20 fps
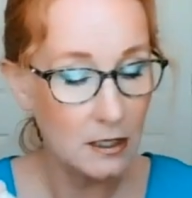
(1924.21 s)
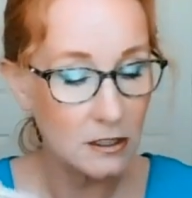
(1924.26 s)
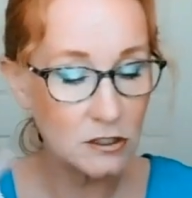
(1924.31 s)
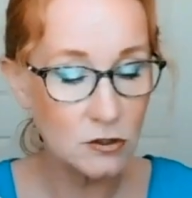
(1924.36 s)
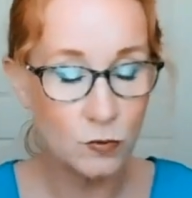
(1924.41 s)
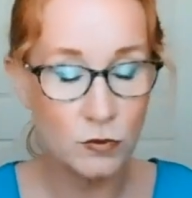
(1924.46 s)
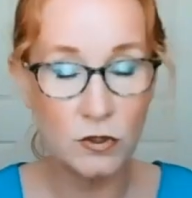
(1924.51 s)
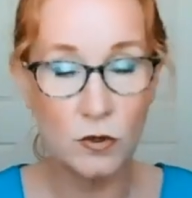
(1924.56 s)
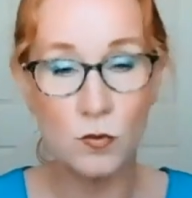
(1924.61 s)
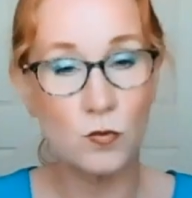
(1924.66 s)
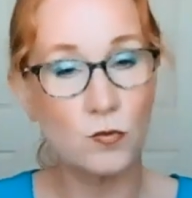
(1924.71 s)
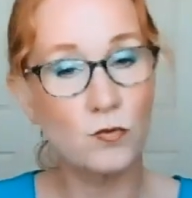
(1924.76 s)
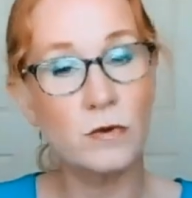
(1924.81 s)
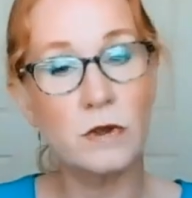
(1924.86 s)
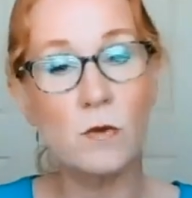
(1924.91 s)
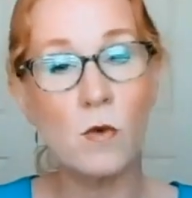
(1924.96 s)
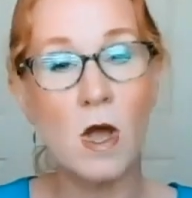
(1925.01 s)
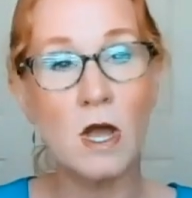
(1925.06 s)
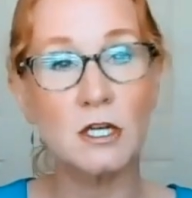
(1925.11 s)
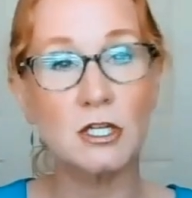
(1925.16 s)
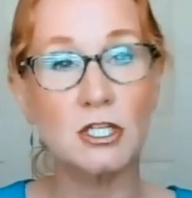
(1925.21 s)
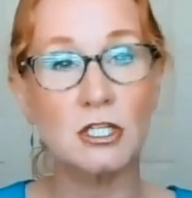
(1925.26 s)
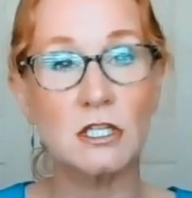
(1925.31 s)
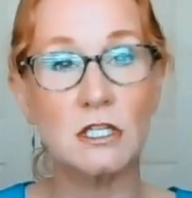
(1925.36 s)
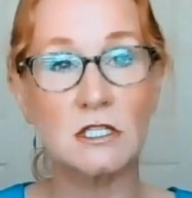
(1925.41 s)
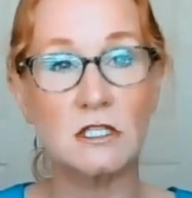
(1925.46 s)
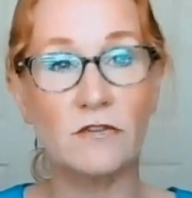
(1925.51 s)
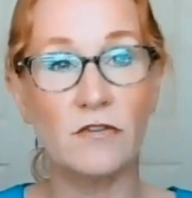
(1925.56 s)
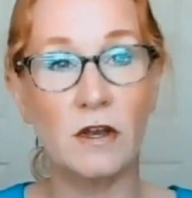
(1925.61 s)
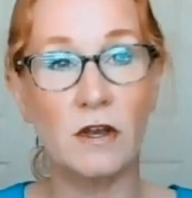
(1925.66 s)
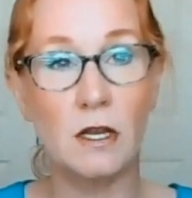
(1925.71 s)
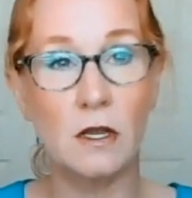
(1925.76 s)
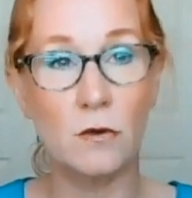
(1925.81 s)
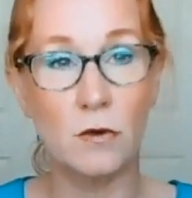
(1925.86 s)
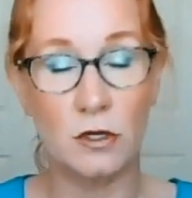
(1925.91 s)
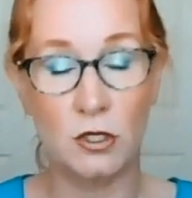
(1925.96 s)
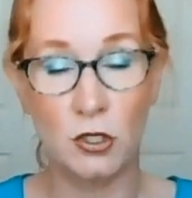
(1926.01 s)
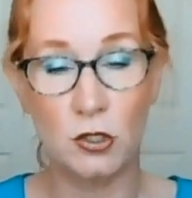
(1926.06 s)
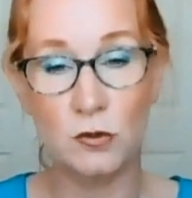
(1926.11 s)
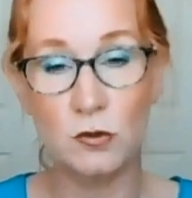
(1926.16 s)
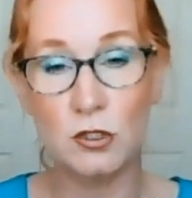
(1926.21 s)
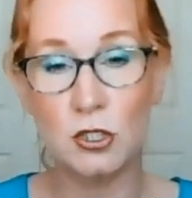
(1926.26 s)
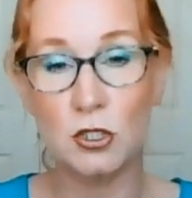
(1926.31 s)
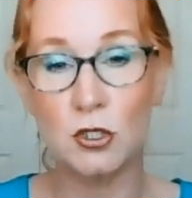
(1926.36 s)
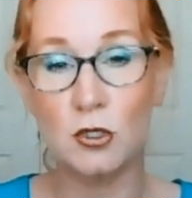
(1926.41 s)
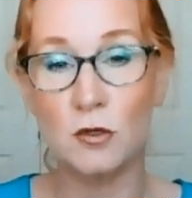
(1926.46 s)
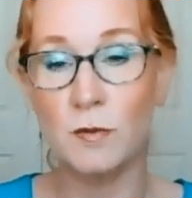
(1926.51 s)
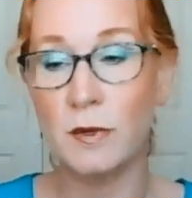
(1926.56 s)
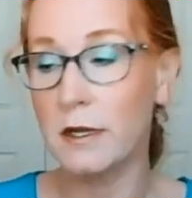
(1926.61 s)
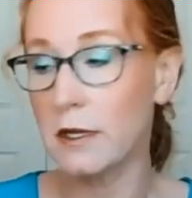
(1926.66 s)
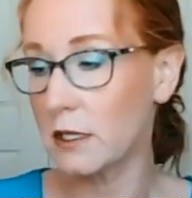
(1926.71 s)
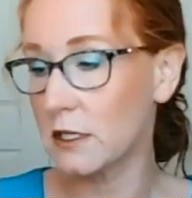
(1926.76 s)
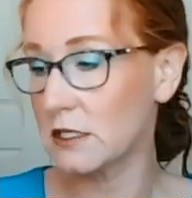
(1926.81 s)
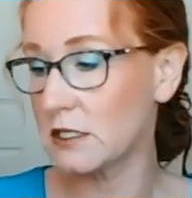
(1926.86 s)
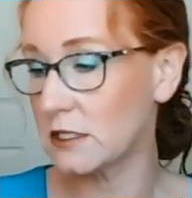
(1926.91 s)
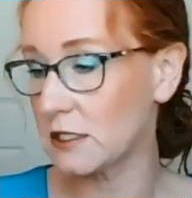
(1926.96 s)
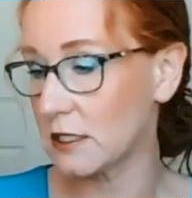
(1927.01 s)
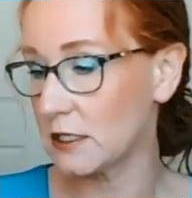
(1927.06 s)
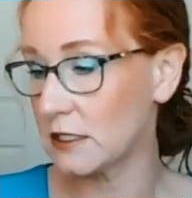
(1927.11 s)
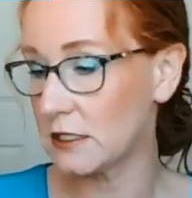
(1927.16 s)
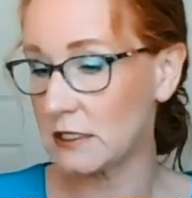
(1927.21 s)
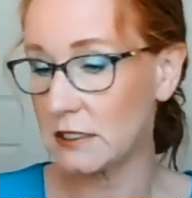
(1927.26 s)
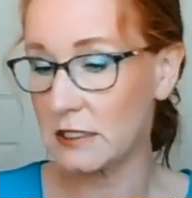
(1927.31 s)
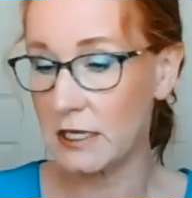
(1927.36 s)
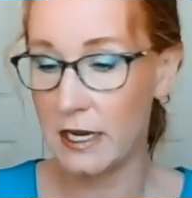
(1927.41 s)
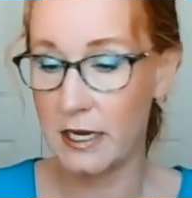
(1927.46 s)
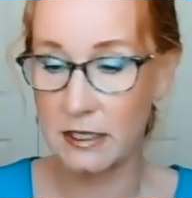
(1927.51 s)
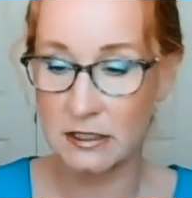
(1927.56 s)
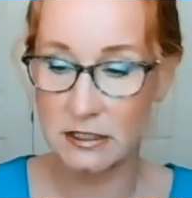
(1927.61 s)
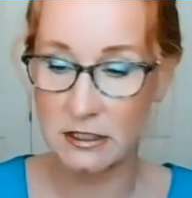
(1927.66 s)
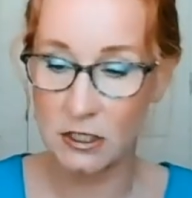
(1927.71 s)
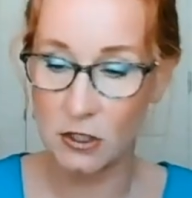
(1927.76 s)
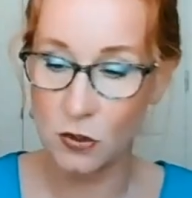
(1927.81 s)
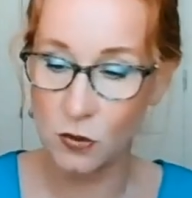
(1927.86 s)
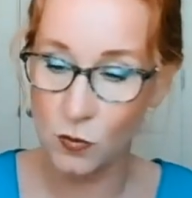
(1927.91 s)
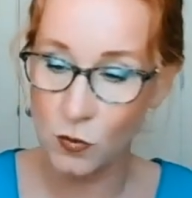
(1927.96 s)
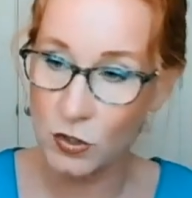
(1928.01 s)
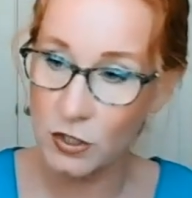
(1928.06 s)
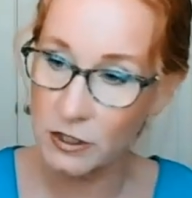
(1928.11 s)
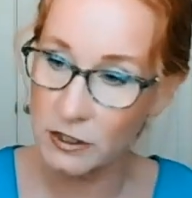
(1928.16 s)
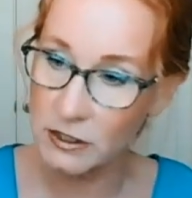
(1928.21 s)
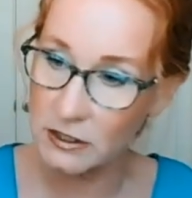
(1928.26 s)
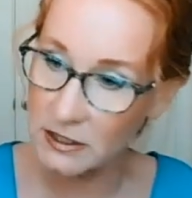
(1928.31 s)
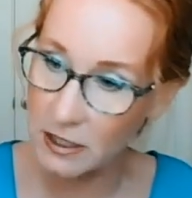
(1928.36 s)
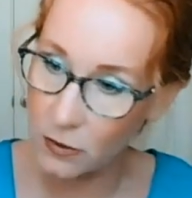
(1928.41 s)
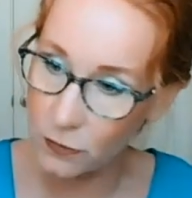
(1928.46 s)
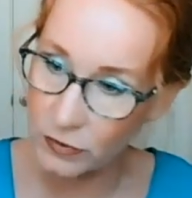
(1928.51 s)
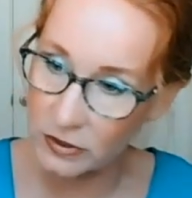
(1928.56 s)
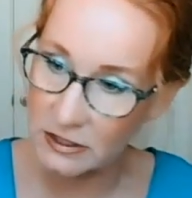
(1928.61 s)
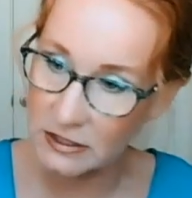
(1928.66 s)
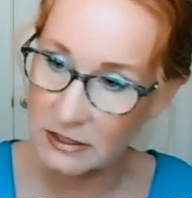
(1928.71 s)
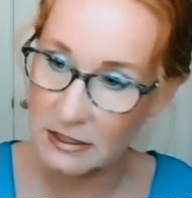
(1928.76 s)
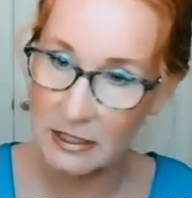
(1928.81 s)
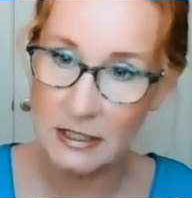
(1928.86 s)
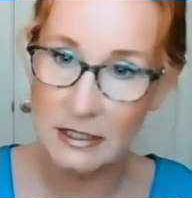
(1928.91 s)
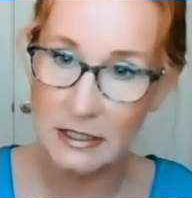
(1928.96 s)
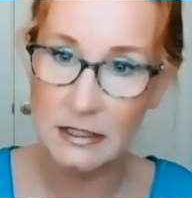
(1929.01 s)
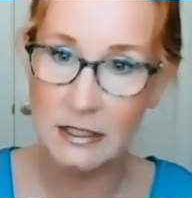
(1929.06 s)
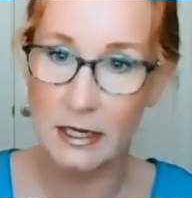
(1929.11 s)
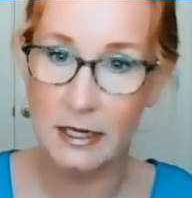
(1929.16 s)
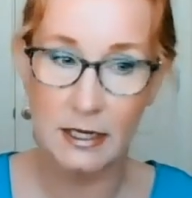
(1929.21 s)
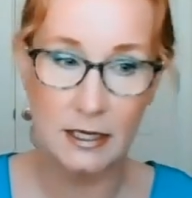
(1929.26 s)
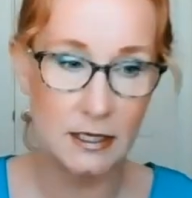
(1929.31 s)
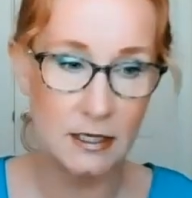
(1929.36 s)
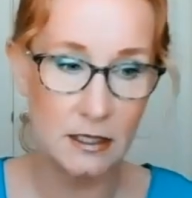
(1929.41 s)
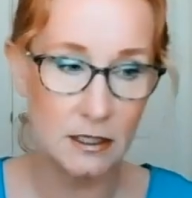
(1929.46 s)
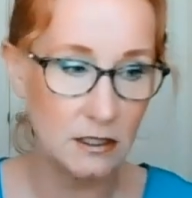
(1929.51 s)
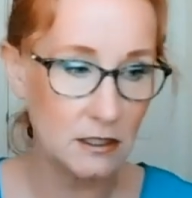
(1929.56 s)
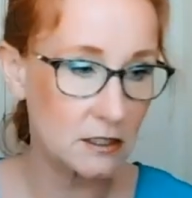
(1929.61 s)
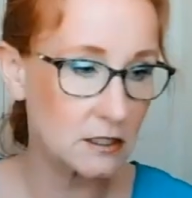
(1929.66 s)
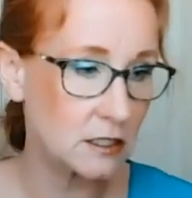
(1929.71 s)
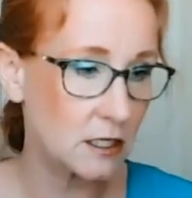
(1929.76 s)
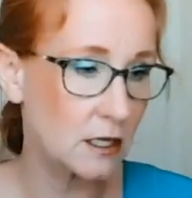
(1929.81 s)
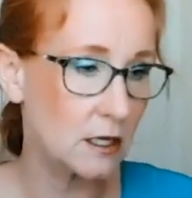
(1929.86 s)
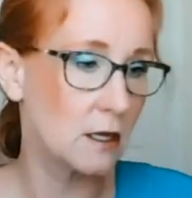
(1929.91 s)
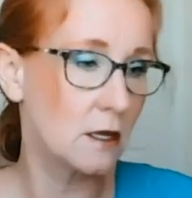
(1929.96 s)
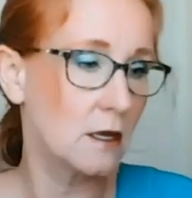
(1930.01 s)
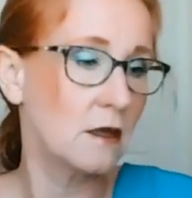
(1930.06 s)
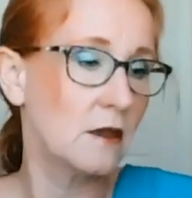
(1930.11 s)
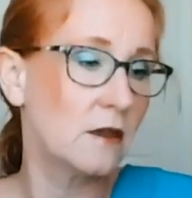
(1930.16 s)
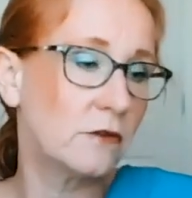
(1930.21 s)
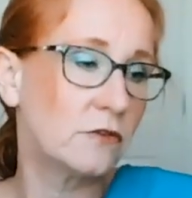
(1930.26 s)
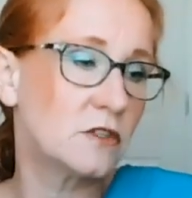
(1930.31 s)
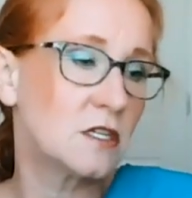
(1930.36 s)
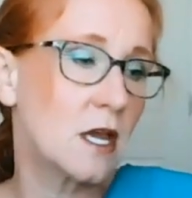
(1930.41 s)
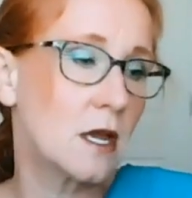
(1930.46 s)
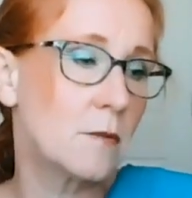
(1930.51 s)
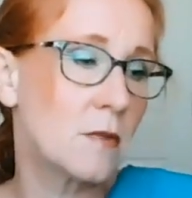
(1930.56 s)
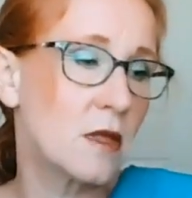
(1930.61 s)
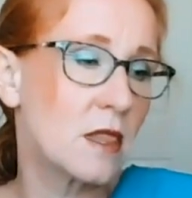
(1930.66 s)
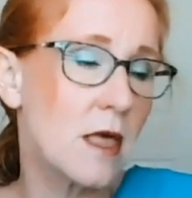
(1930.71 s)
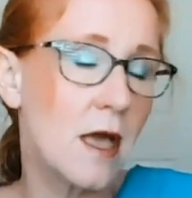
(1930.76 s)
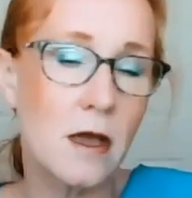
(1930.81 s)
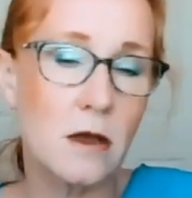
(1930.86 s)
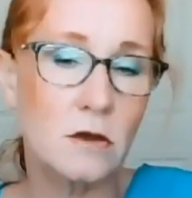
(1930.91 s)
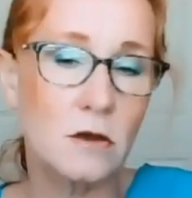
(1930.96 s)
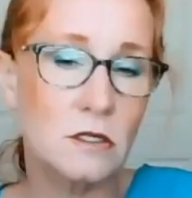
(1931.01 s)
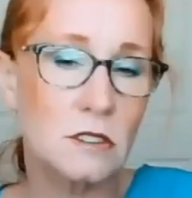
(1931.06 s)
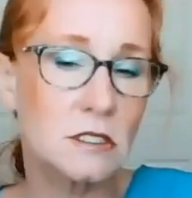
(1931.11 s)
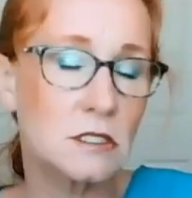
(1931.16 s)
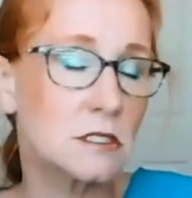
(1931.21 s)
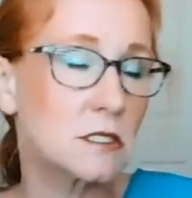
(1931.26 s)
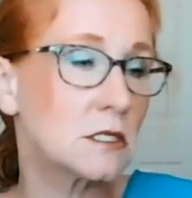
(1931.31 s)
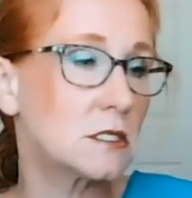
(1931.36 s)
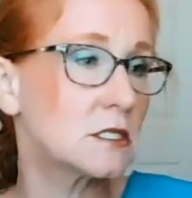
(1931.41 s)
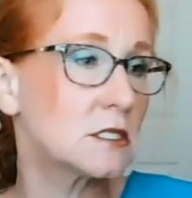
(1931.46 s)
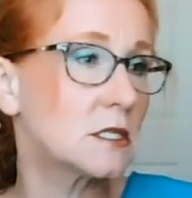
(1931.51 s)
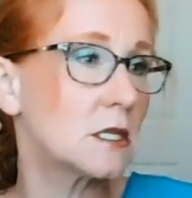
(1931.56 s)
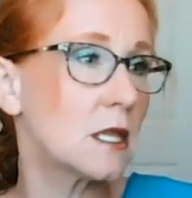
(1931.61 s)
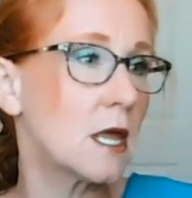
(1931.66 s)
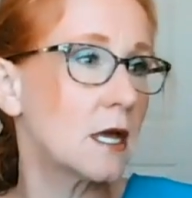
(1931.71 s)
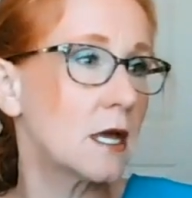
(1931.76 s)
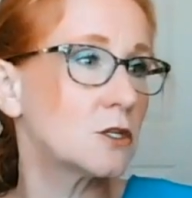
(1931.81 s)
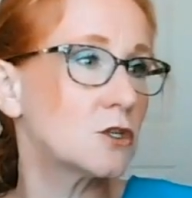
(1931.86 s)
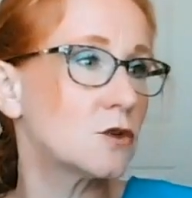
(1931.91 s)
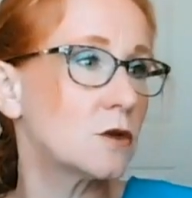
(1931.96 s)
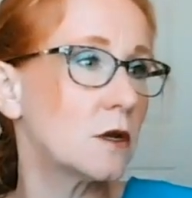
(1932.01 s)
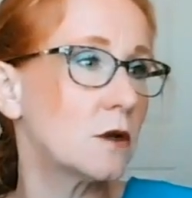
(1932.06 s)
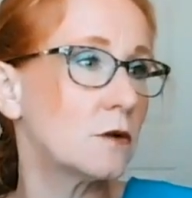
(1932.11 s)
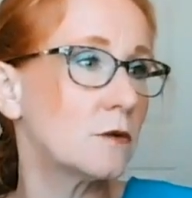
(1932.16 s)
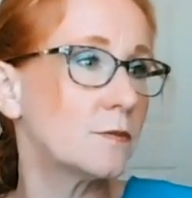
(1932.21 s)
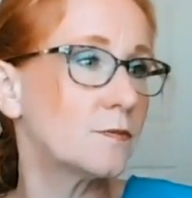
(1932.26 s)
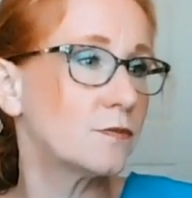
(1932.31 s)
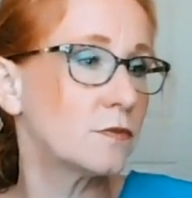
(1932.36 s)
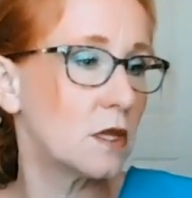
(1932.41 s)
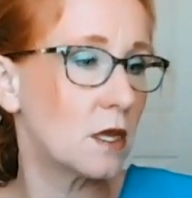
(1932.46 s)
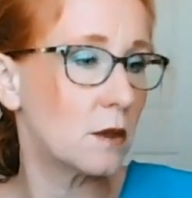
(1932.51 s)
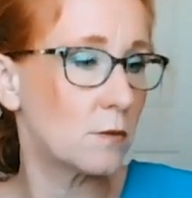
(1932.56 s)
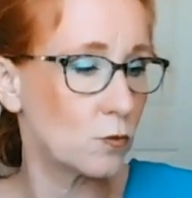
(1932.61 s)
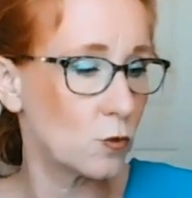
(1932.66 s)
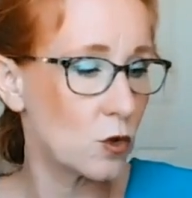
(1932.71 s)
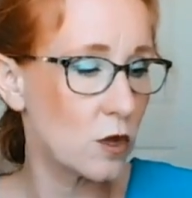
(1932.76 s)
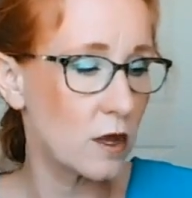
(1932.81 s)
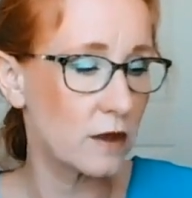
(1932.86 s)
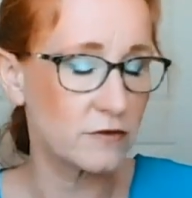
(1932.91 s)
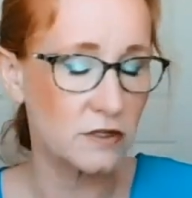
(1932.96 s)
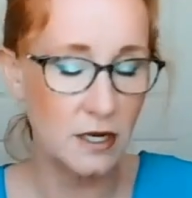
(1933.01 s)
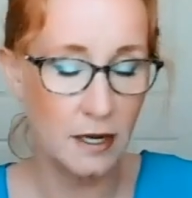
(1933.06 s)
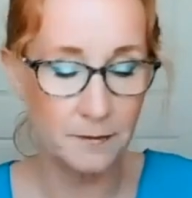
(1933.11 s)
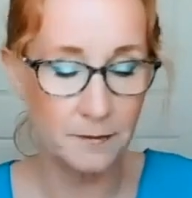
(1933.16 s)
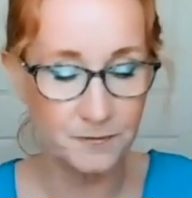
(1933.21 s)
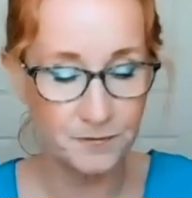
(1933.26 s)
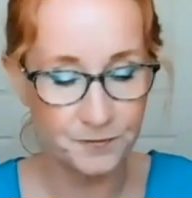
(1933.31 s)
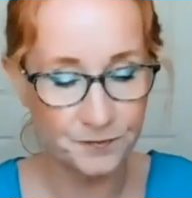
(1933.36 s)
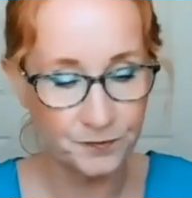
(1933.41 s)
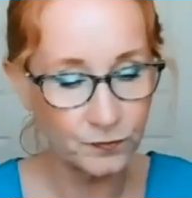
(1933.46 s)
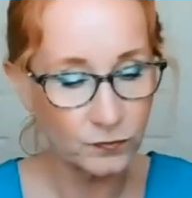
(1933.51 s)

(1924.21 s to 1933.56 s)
So when you rewatch this video on YouTube, it's going to say cedarwood, celery seed, and if time allows, cilantro. Yep, we'll have time.